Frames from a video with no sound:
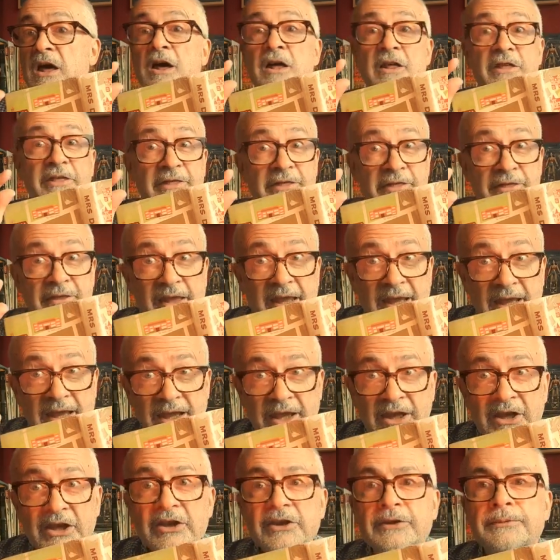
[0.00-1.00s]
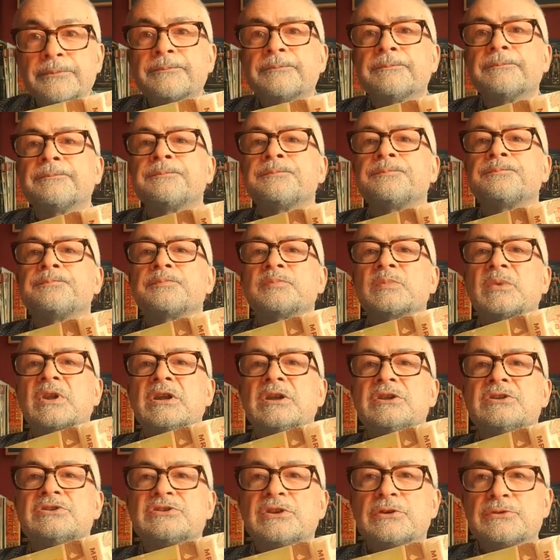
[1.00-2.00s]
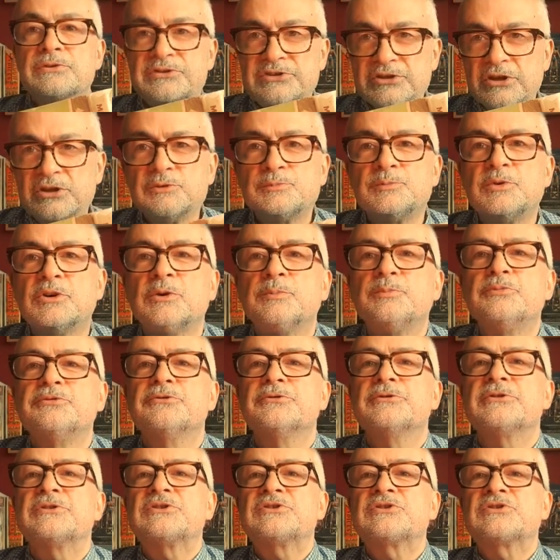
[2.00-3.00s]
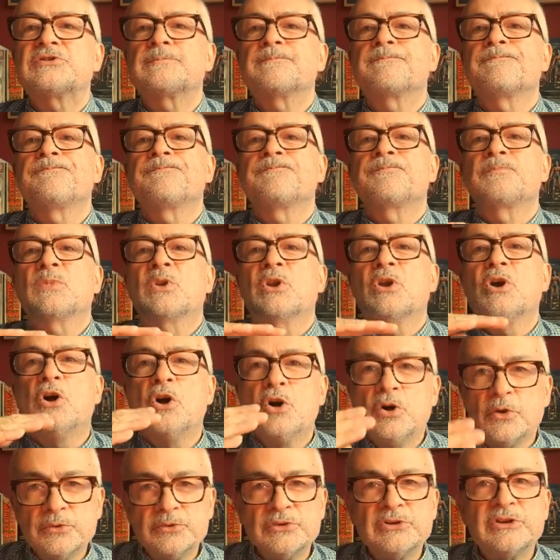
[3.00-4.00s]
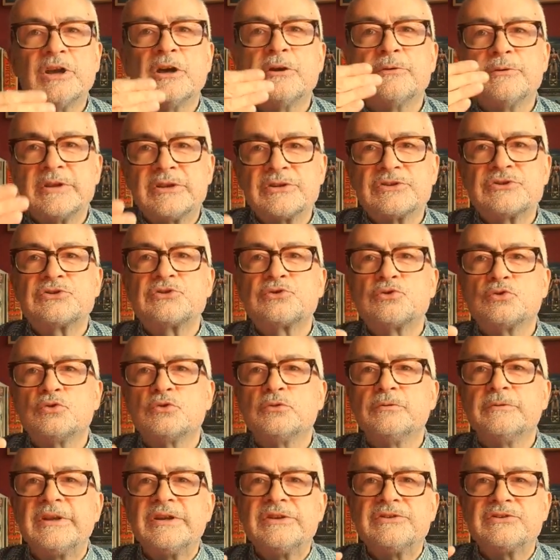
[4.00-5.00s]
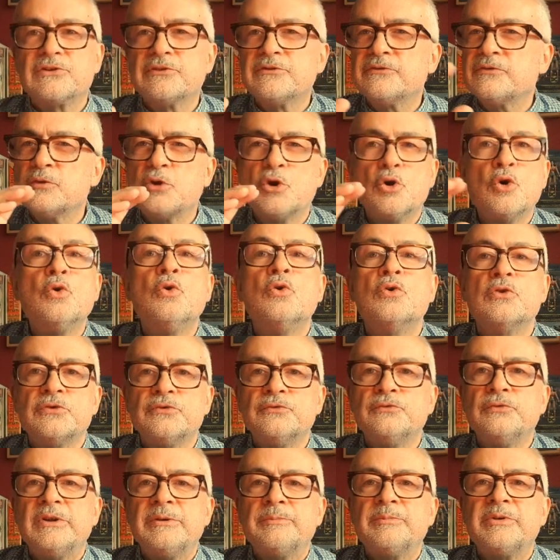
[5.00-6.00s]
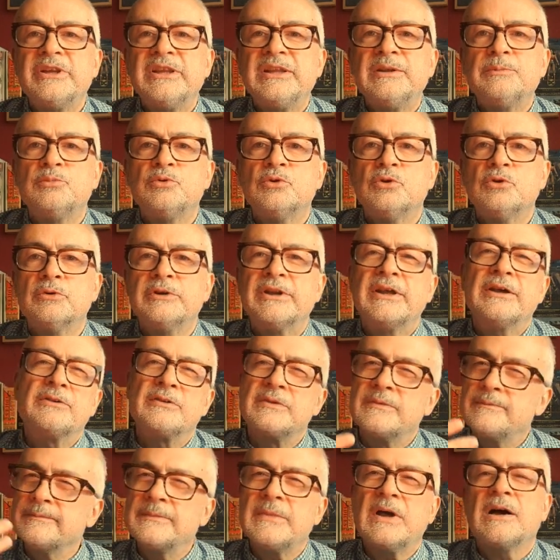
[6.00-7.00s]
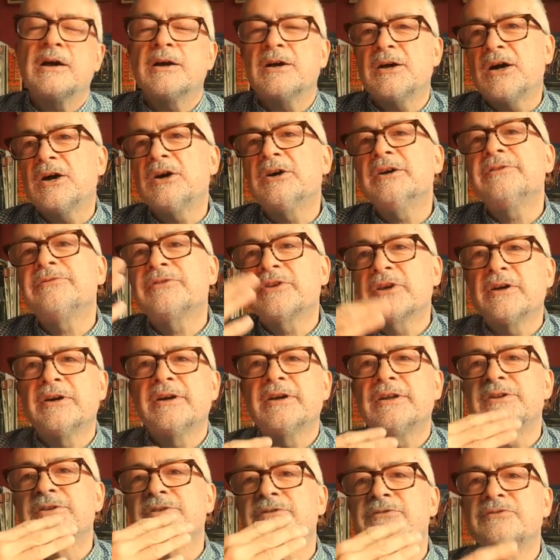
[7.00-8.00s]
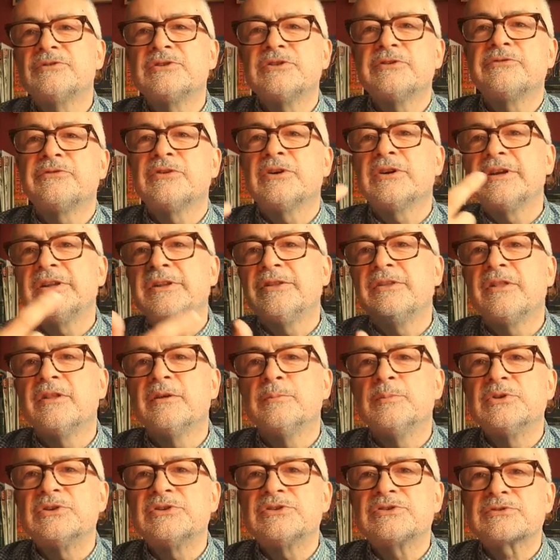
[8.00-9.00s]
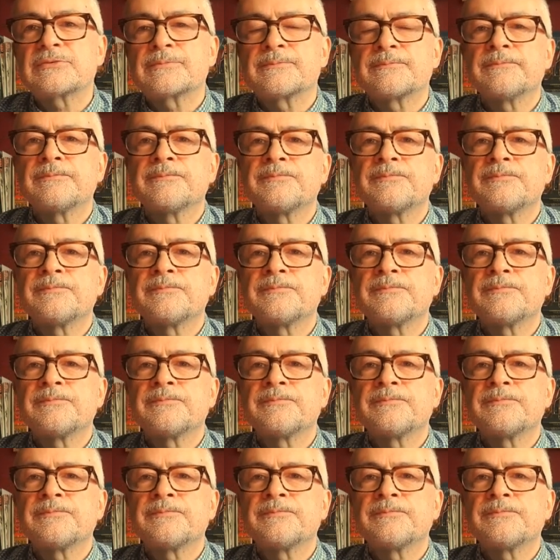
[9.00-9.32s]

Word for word: a thing, so soap operas, ongoing stories of ordinary people. Now, I've kind of defined them as